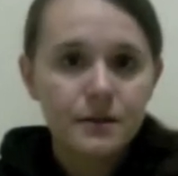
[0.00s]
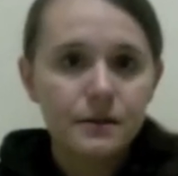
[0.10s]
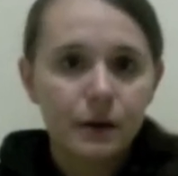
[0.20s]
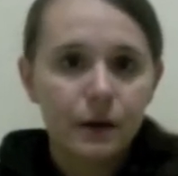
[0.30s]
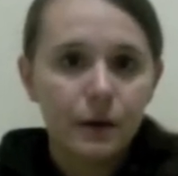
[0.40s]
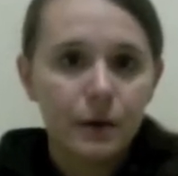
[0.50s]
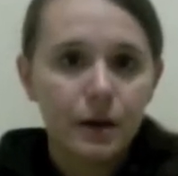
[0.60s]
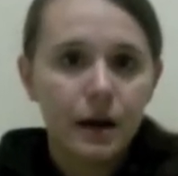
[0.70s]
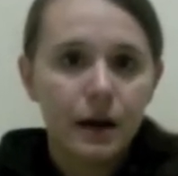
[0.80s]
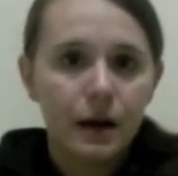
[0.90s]
so
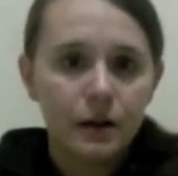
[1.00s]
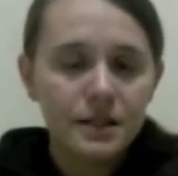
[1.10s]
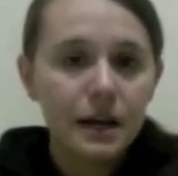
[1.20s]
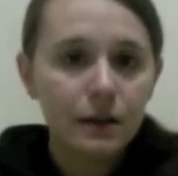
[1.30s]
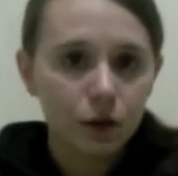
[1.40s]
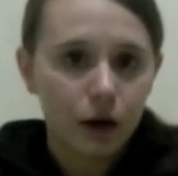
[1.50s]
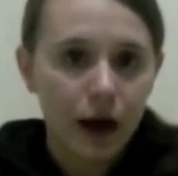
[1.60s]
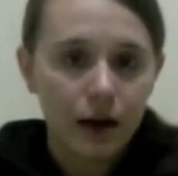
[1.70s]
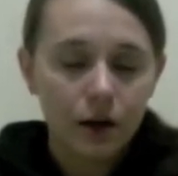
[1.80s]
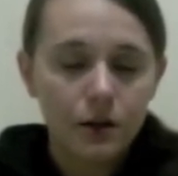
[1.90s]
they're 10th
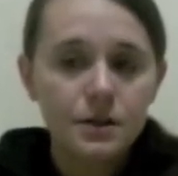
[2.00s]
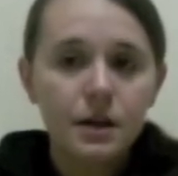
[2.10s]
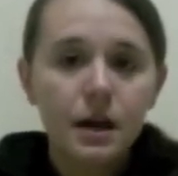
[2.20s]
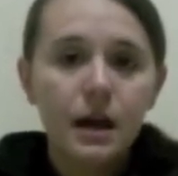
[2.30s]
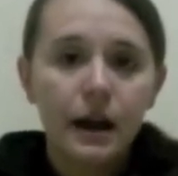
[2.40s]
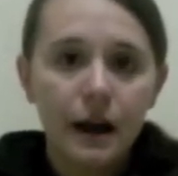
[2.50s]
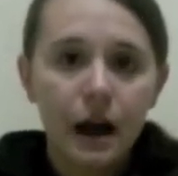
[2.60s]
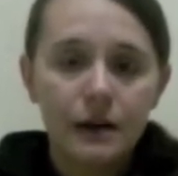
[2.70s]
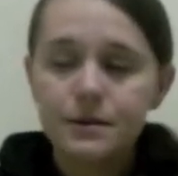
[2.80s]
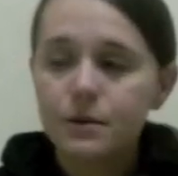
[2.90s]
graders in
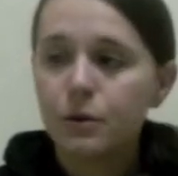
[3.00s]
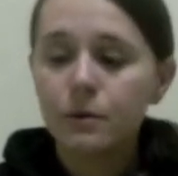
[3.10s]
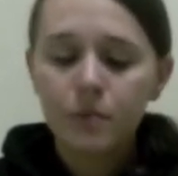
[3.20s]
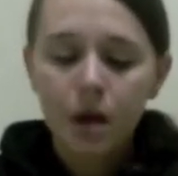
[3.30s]
high school.